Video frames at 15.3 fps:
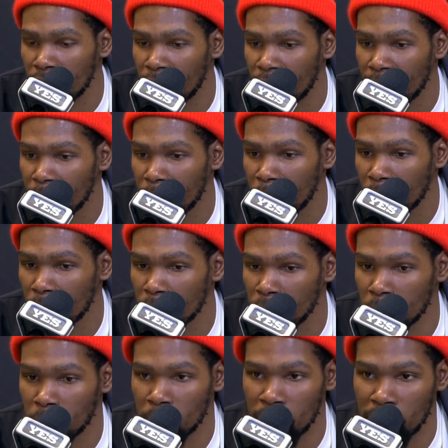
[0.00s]
you know, so when
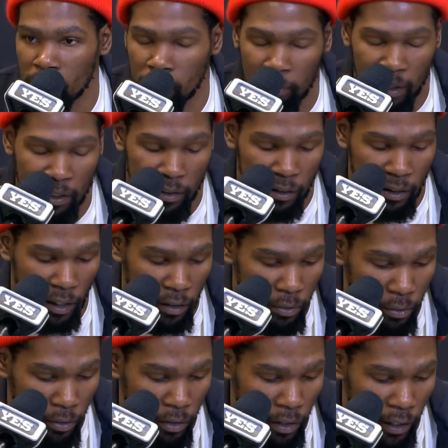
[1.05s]
we get space in that
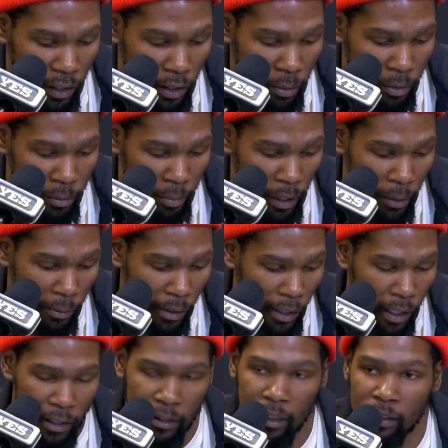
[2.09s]
corner, L was be able to
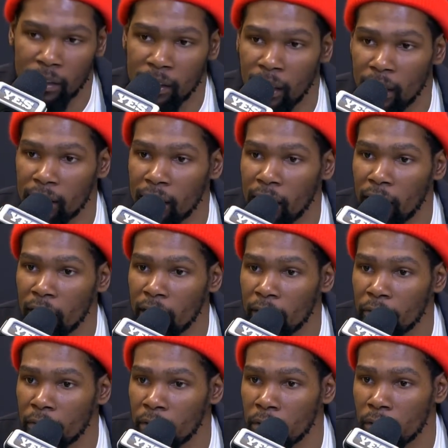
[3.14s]
knock that shot down. and
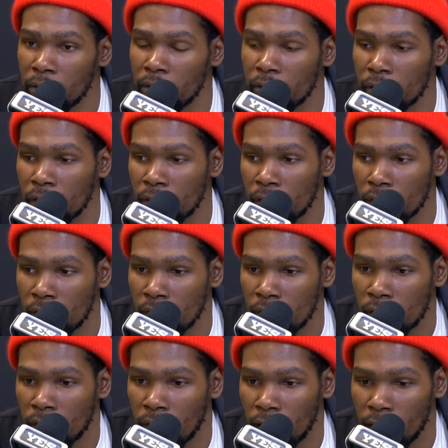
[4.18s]
feel
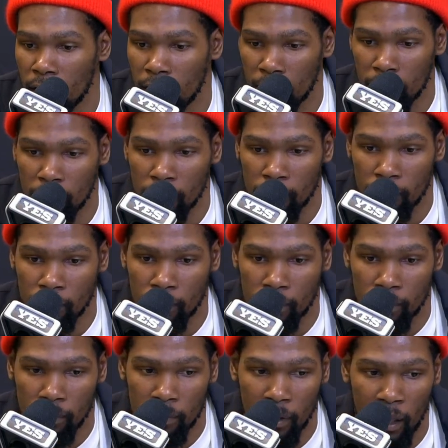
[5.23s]
um,
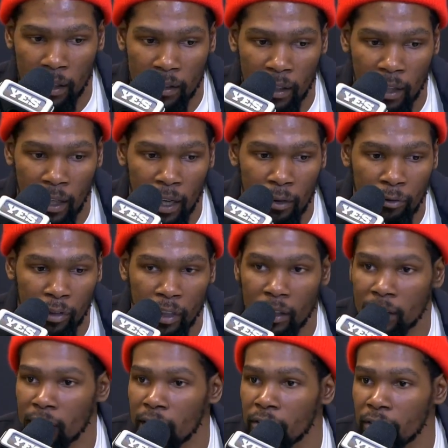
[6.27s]
less confident
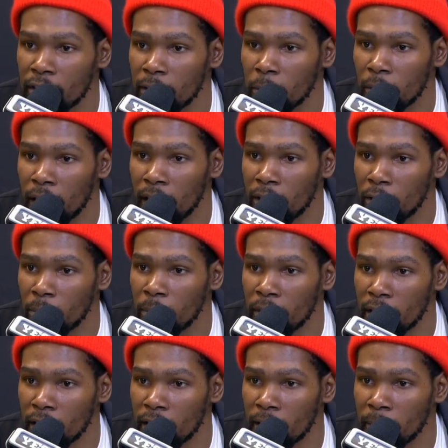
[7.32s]
leaving him wide open to
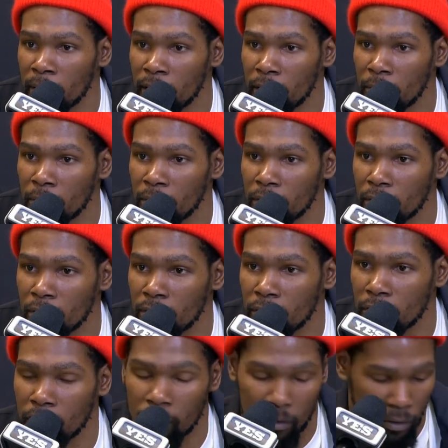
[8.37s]
come help, you know.
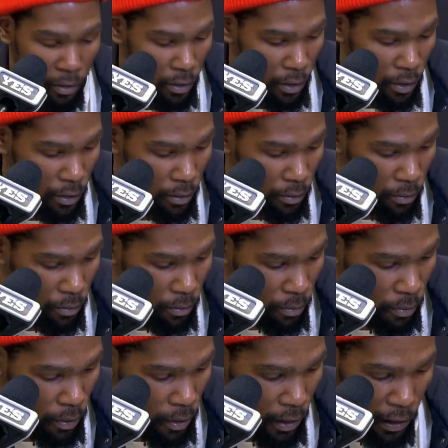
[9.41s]
So uh,
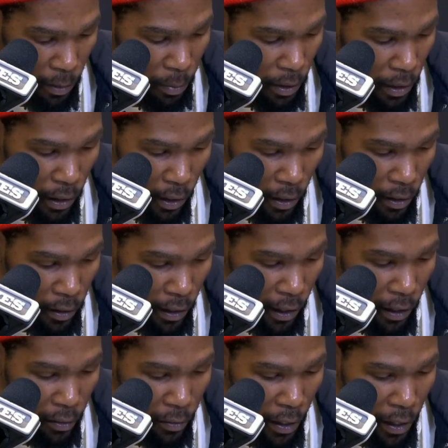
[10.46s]
he's been uh, taking
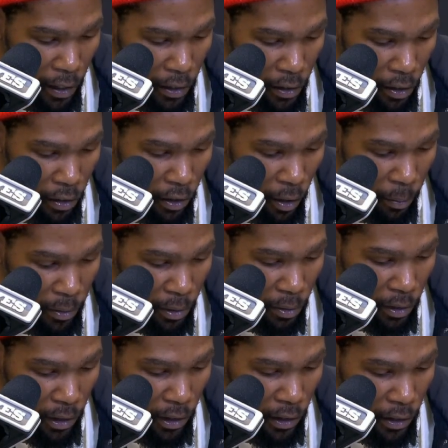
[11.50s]
advantage of those
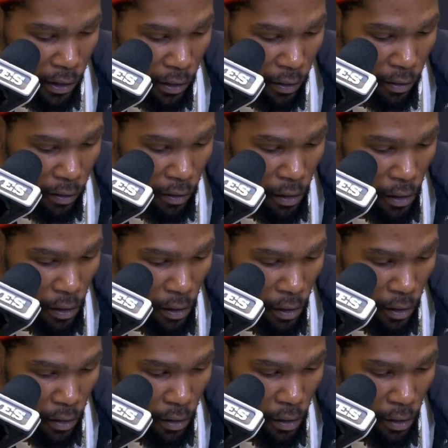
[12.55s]
opportunities, and
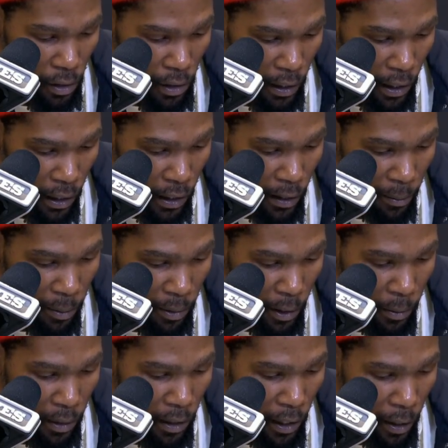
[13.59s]
to get a double double
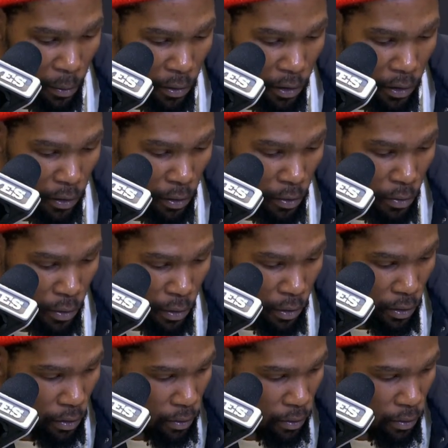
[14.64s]
tonight was huge for us.